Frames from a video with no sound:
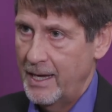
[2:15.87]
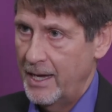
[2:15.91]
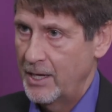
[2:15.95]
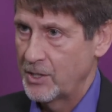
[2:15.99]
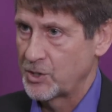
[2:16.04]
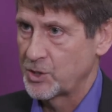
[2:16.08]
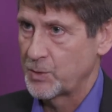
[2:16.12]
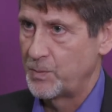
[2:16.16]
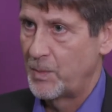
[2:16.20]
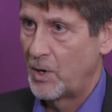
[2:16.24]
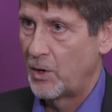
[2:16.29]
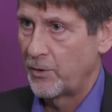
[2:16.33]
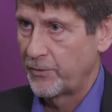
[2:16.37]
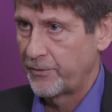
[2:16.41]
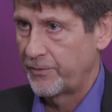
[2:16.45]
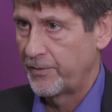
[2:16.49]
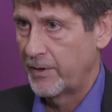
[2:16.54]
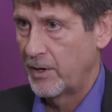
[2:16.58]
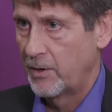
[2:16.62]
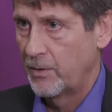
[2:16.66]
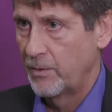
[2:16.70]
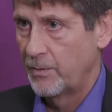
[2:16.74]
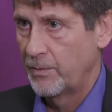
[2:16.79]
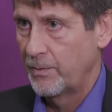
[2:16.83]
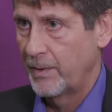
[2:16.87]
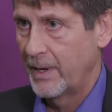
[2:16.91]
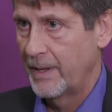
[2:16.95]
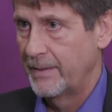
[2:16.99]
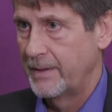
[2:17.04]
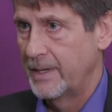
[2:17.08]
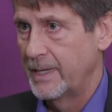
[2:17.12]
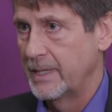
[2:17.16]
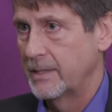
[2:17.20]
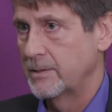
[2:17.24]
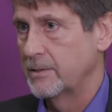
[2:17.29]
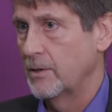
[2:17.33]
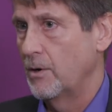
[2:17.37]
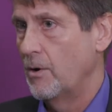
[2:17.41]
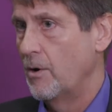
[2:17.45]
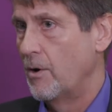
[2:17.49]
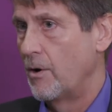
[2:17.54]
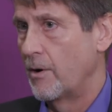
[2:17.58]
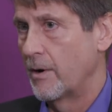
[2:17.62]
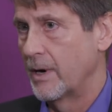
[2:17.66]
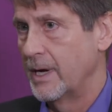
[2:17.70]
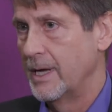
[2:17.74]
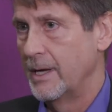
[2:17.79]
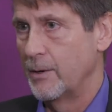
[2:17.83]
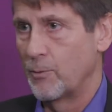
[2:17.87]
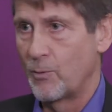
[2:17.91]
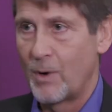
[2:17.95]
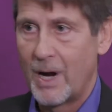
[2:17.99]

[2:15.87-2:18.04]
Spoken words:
a smartphone with it or a